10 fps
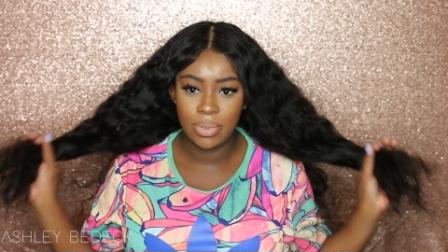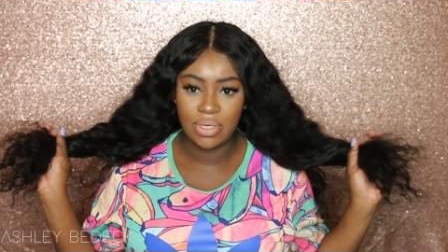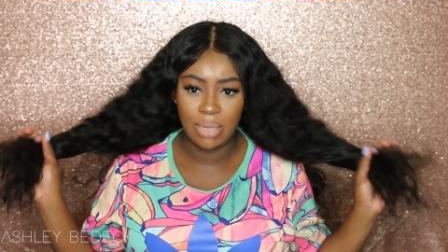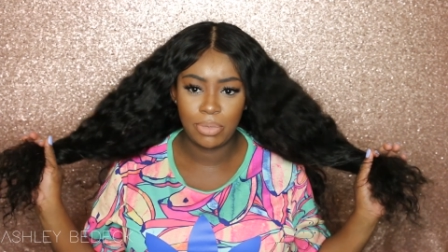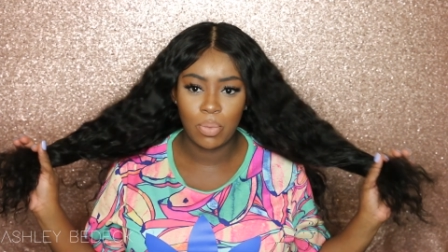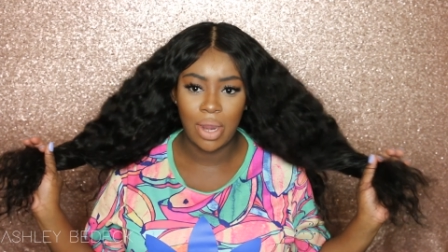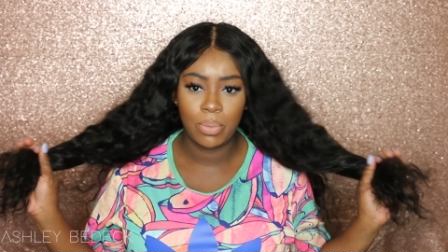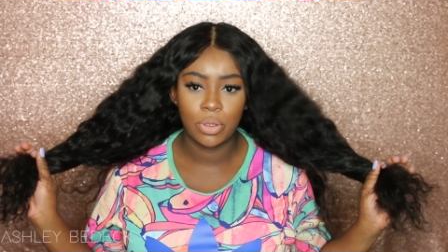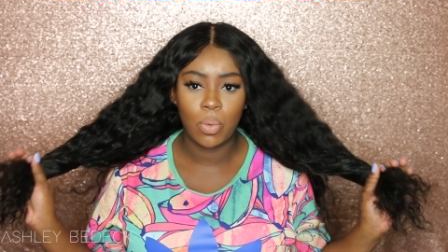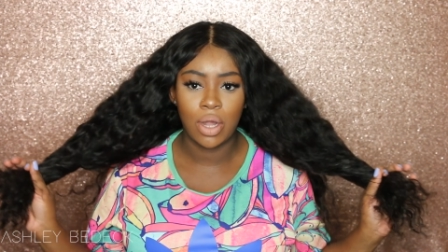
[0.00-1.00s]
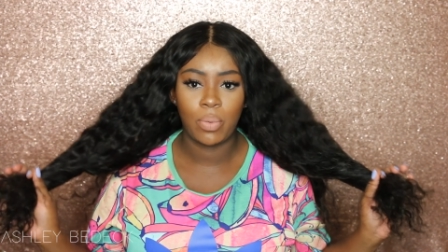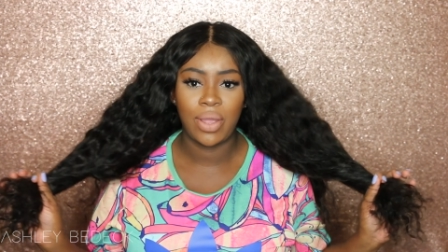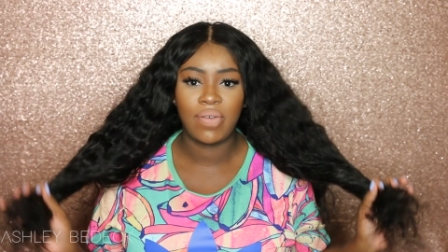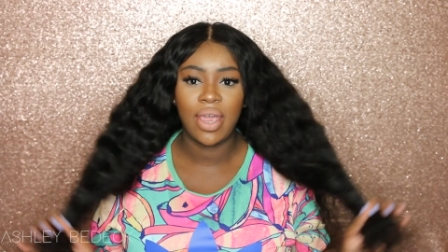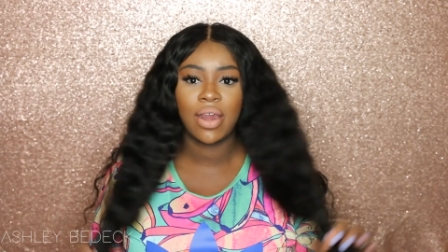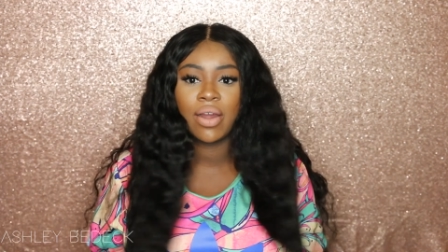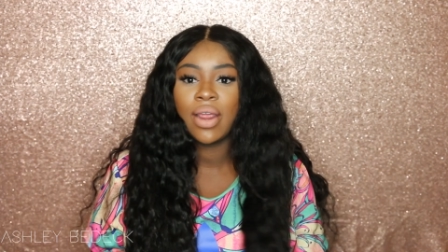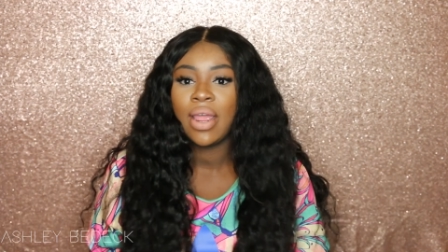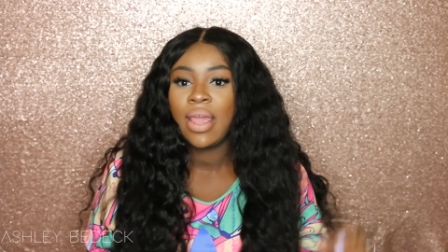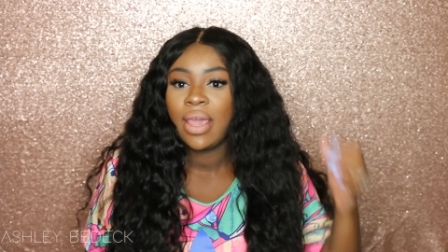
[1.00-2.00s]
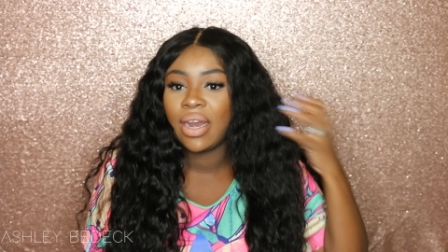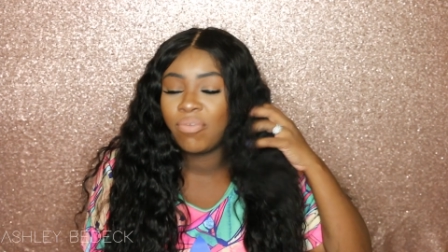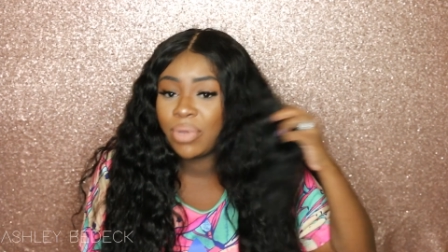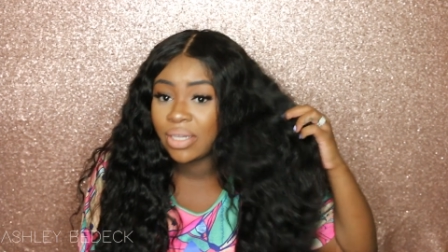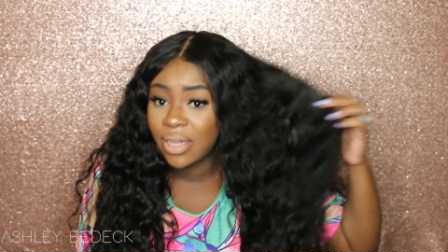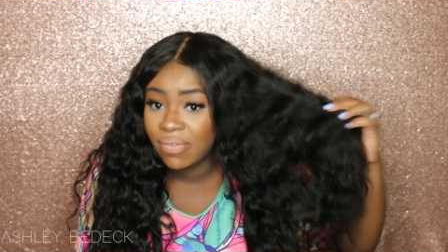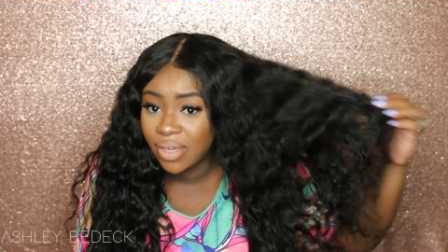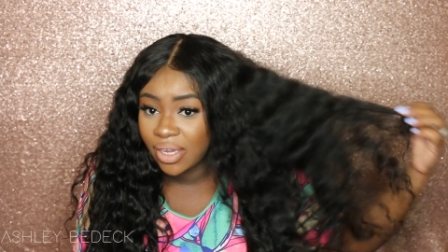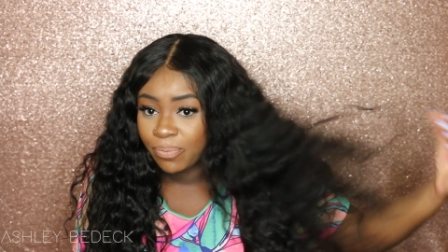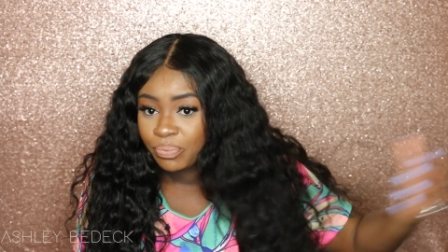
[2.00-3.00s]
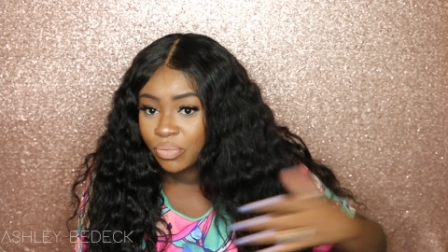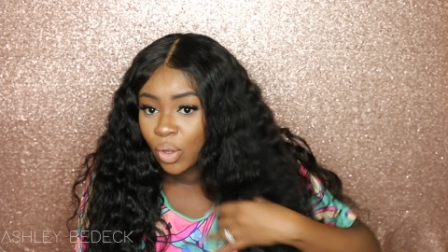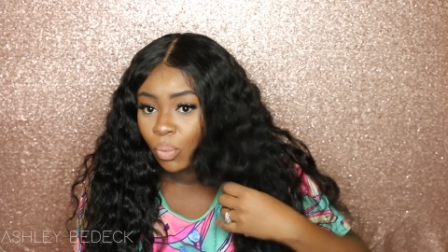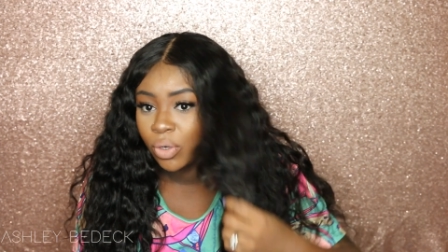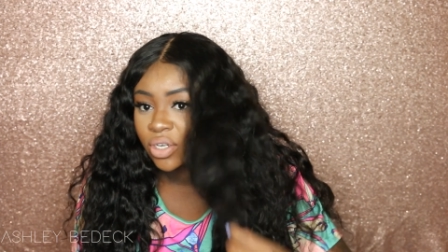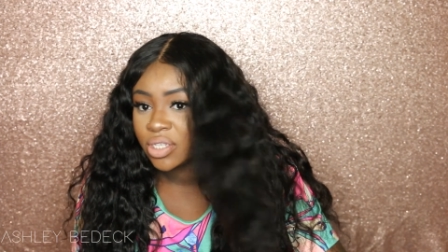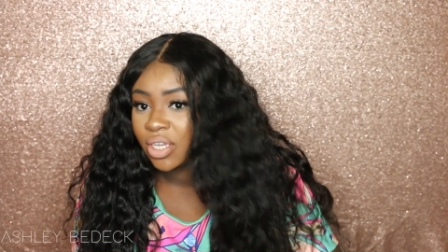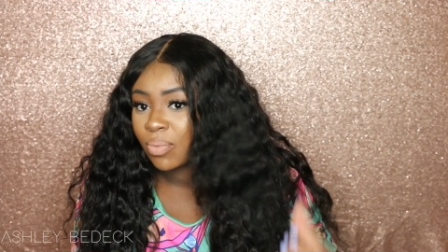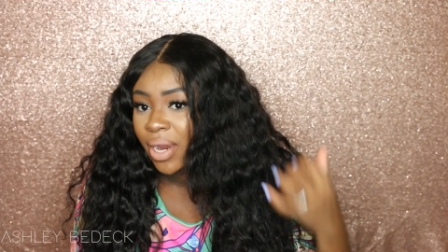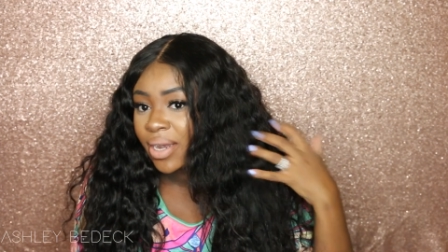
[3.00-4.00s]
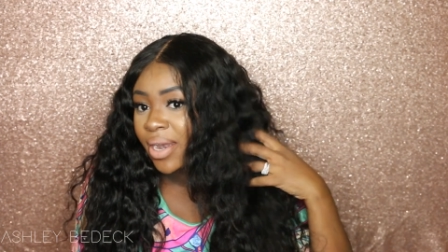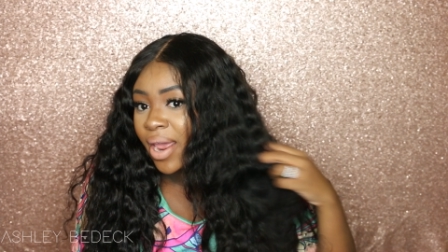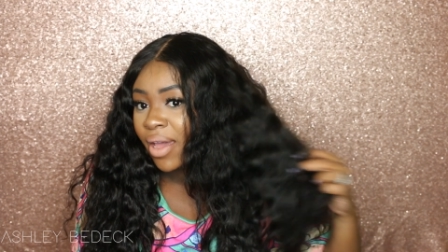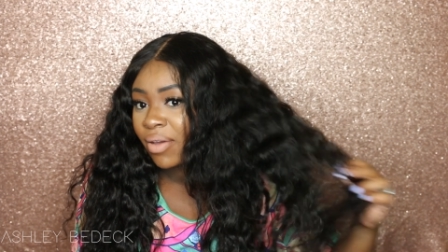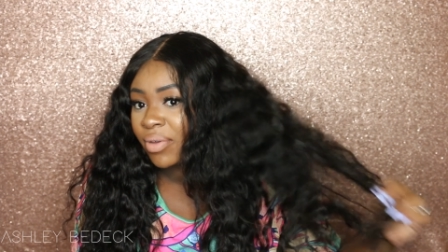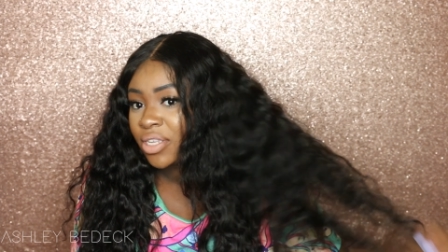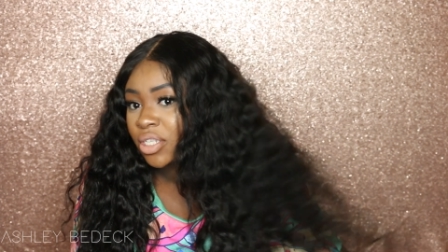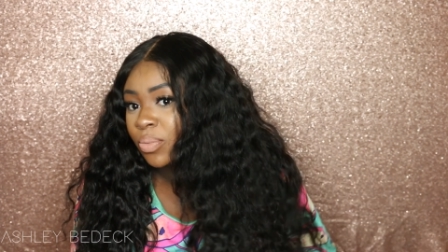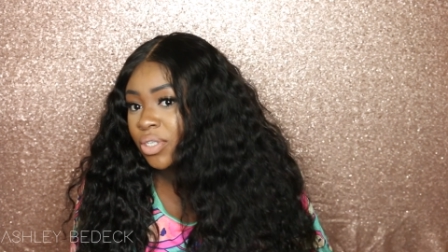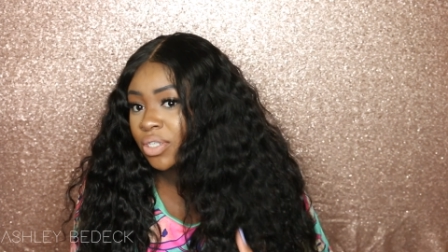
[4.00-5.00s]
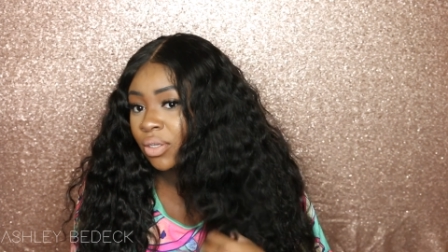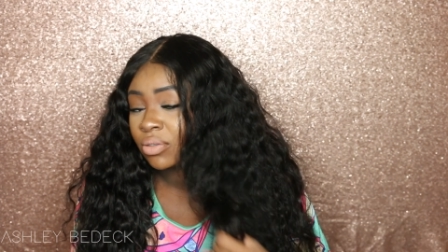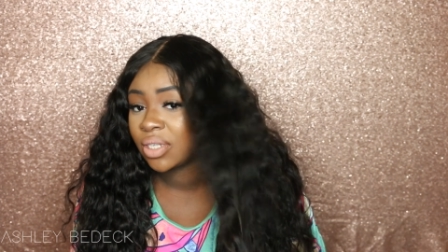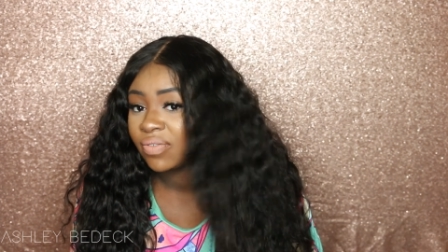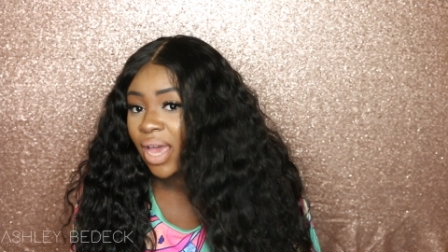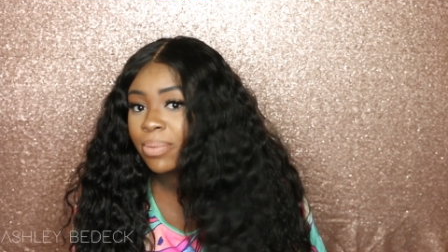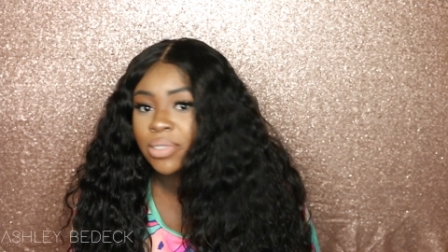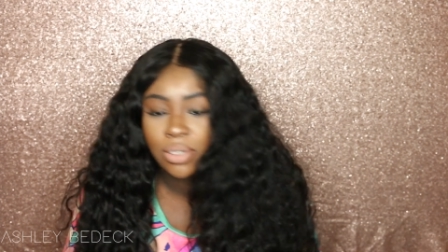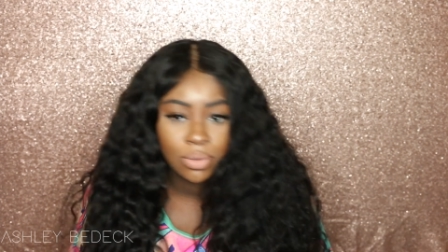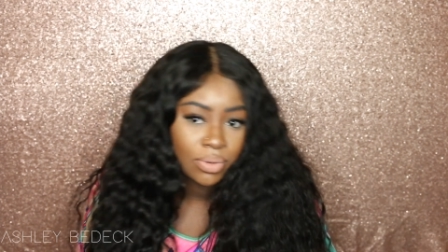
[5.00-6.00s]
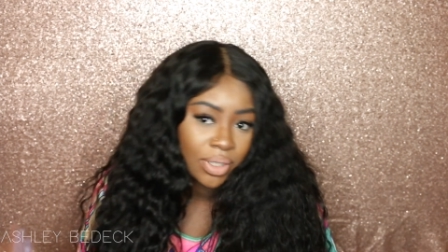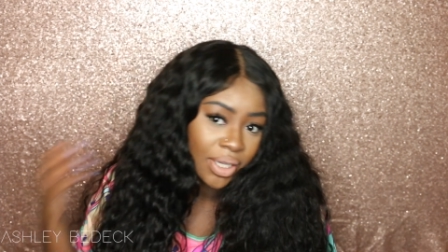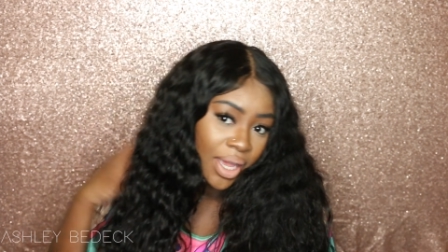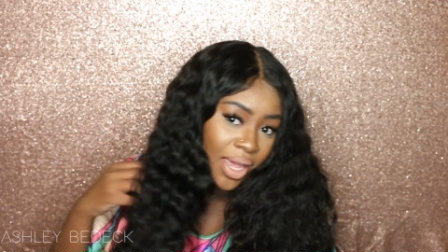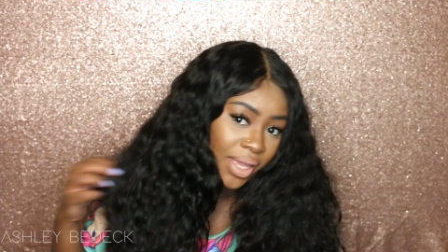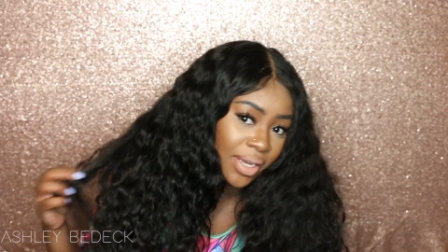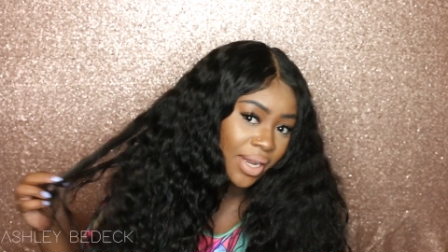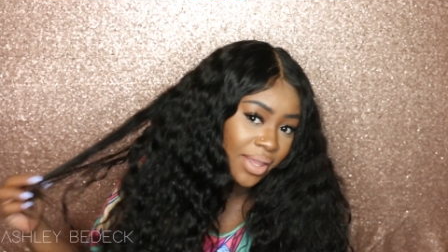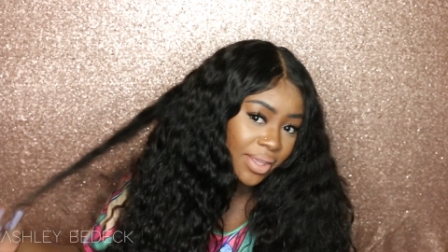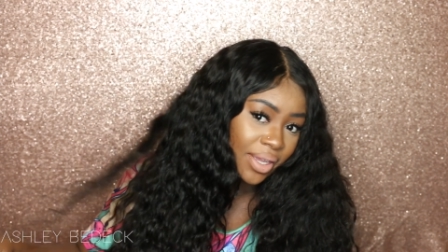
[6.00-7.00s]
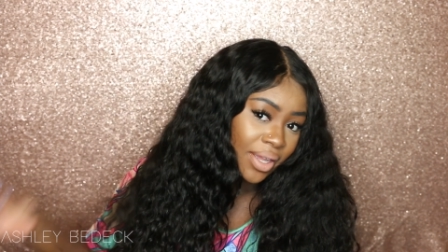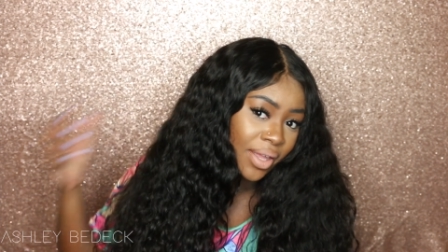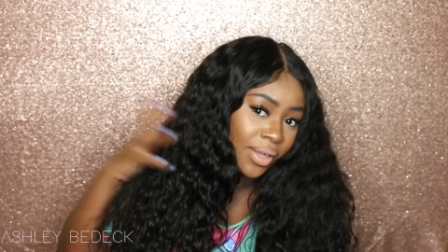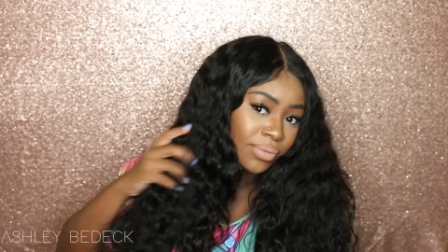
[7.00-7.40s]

done me right with the water wave hair, and I've been loving it. What you're seeing right now is the result of absolutely nothing.